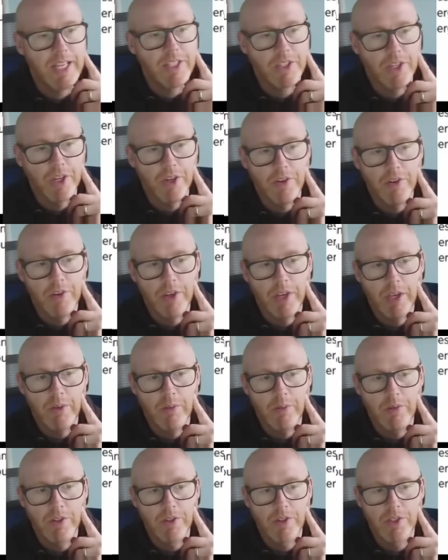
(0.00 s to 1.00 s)
so it
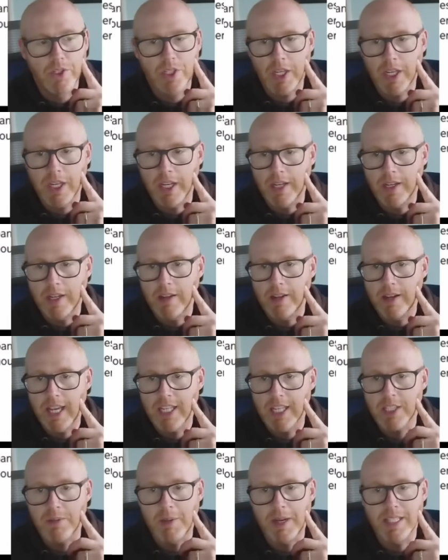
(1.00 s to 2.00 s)
was
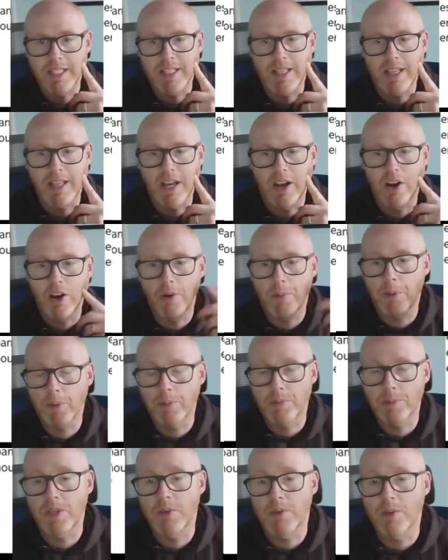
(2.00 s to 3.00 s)
estimated that our
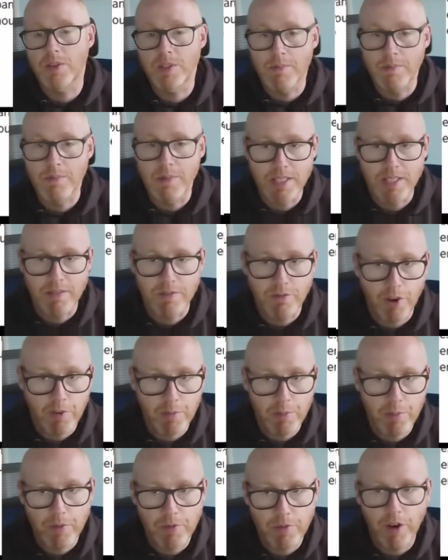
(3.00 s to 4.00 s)
property was emitting
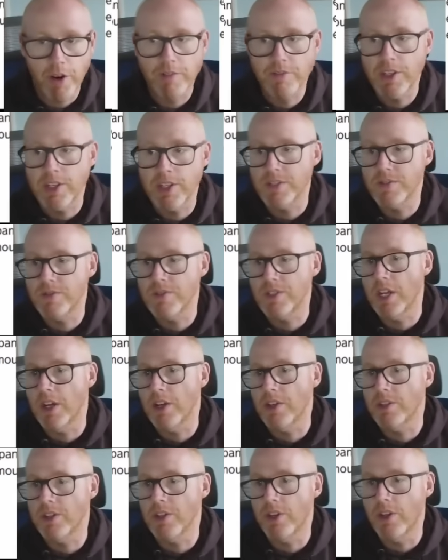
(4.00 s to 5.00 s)
5.5 tons of
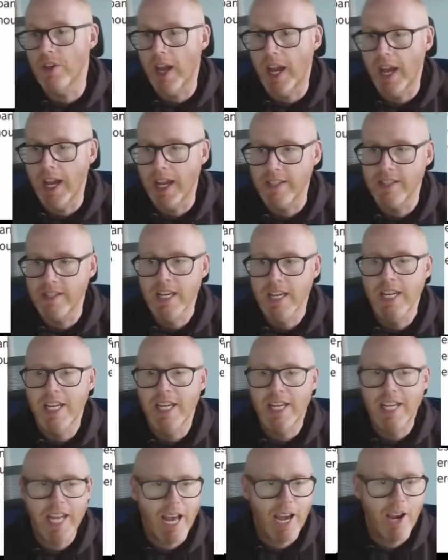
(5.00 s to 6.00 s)
CO2, and
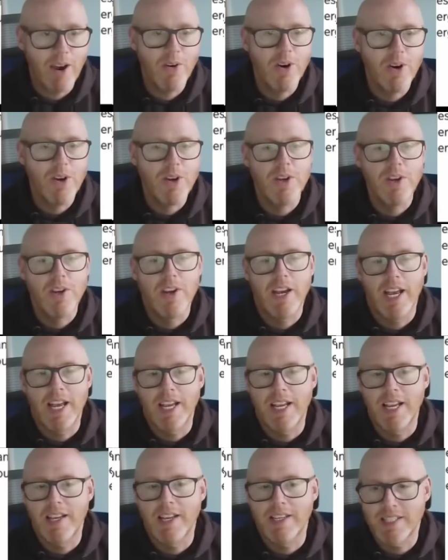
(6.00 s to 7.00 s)
now
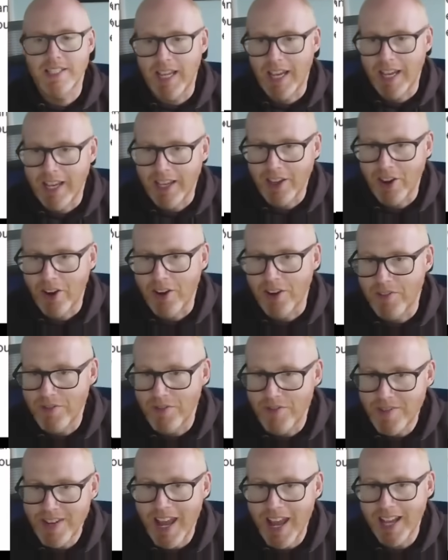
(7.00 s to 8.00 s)
as a kind
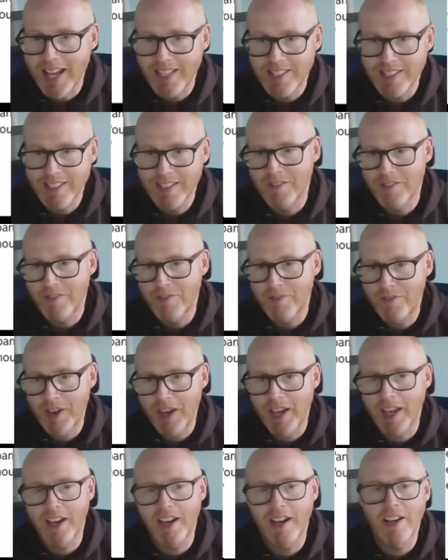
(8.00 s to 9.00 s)
of net
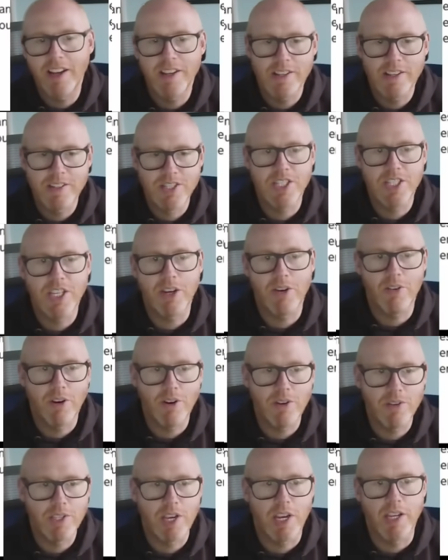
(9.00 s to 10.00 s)
figure,
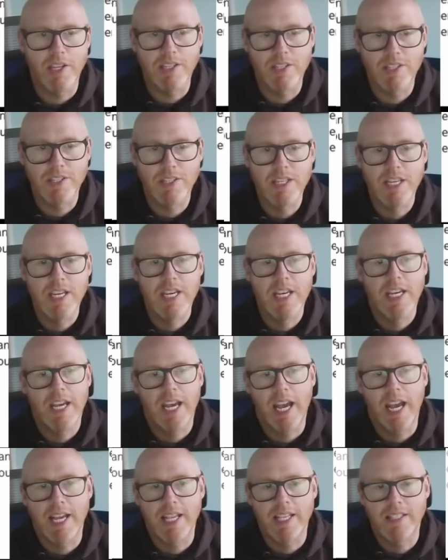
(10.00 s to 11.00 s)
0 tons.
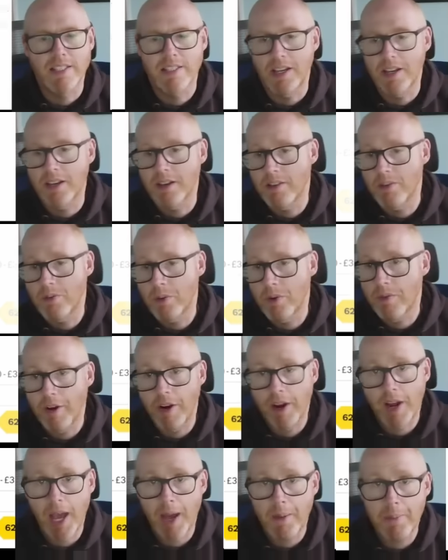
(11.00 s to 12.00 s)
And we're
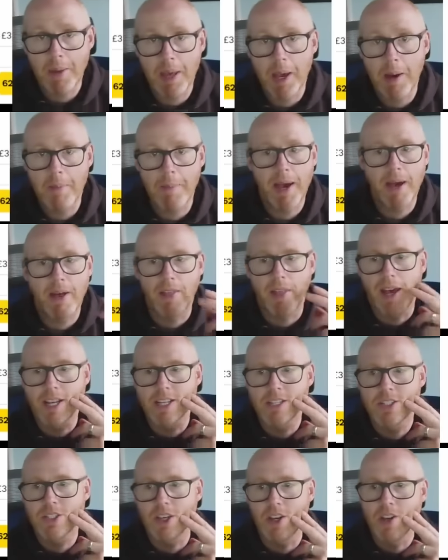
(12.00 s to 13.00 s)
very happy about
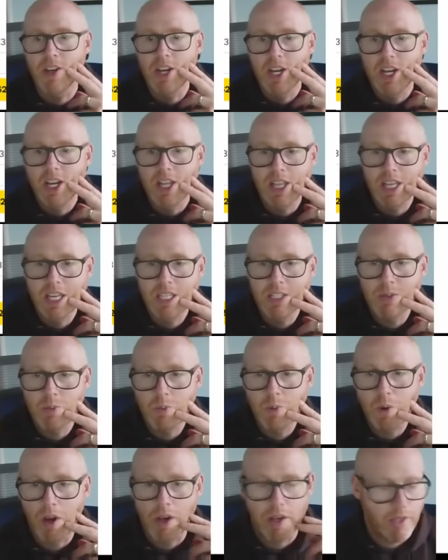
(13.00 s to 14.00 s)
that. So these
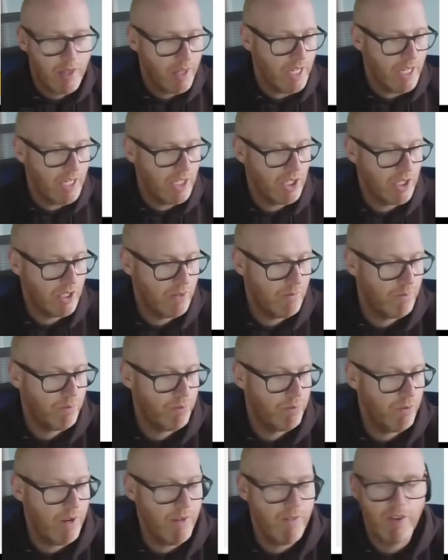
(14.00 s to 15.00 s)
were these
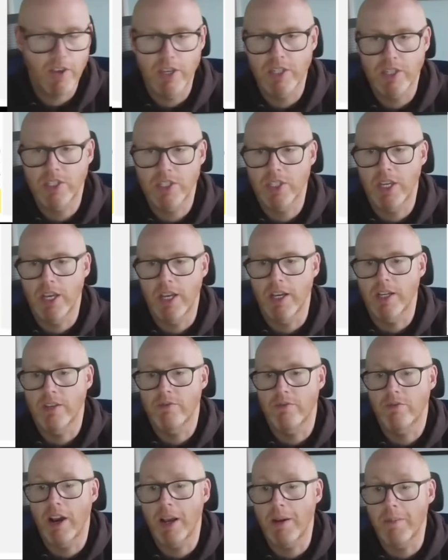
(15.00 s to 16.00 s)
previous
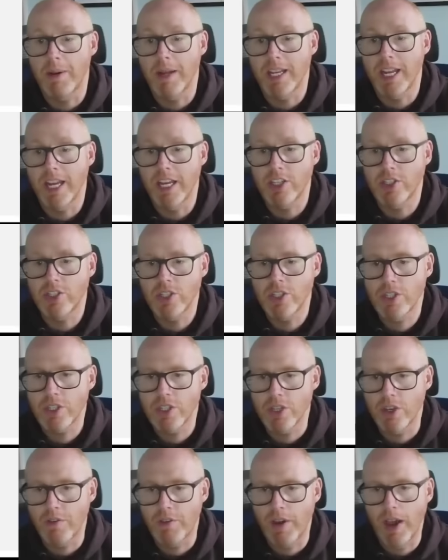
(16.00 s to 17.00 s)

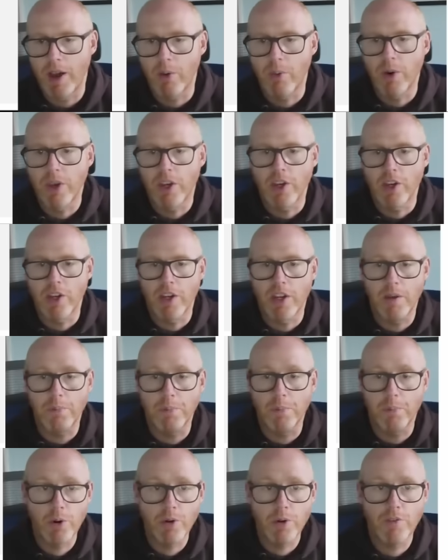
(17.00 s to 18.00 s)
recommendations of how we could
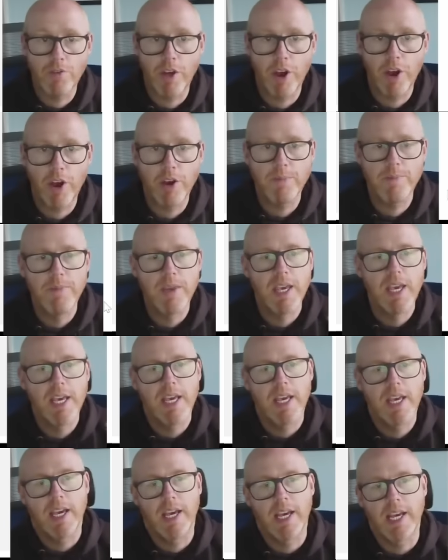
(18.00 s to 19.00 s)
improve the home.
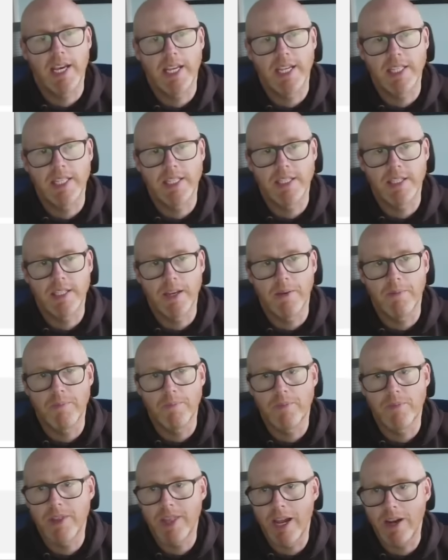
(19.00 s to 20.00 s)

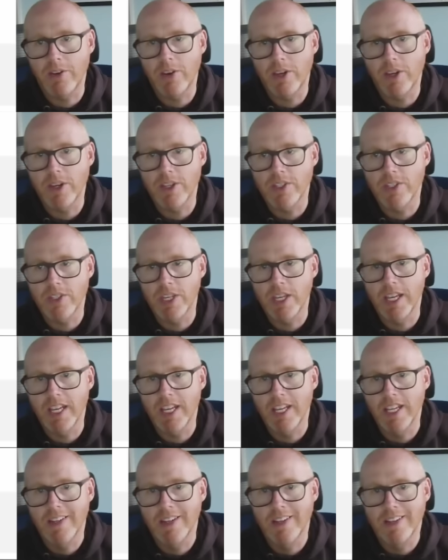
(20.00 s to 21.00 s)
And now you can
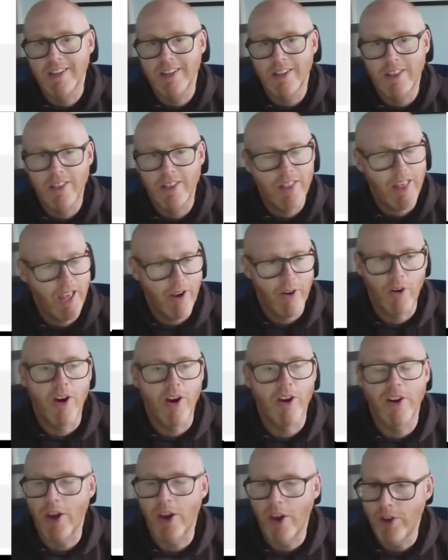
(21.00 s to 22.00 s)
see there
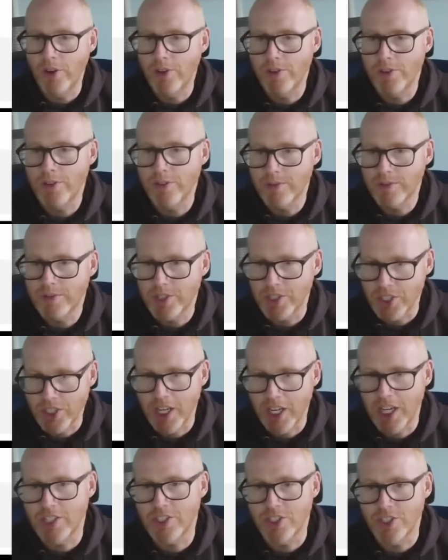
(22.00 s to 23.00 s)
are no
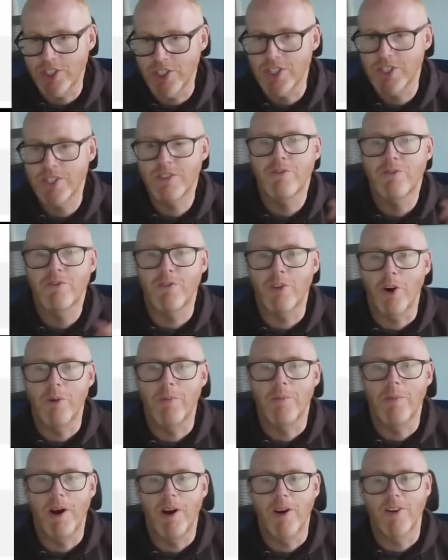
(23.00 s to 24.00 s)
suggestions
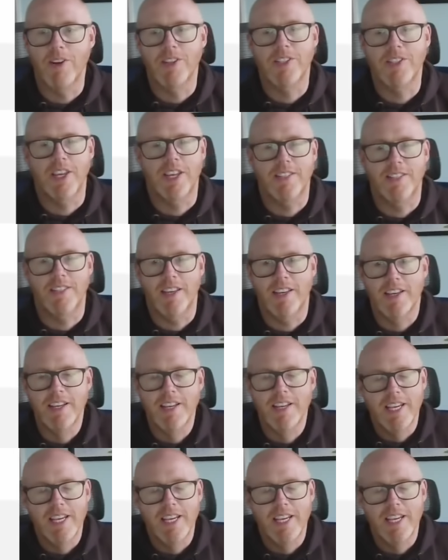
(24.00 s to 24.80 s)
from our assessor.